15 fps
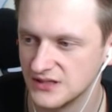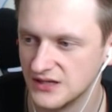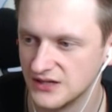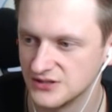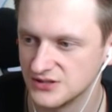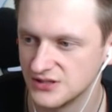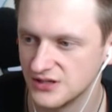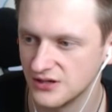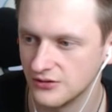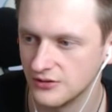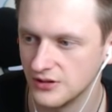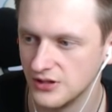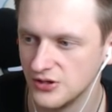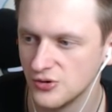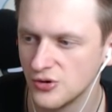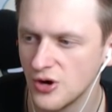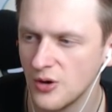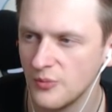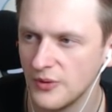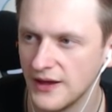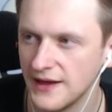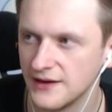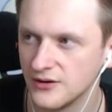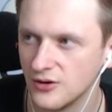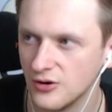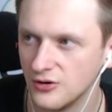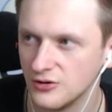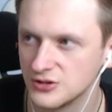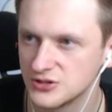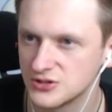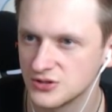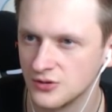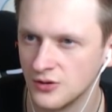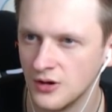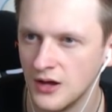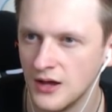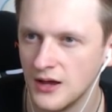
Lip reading: legend here in Europe, and also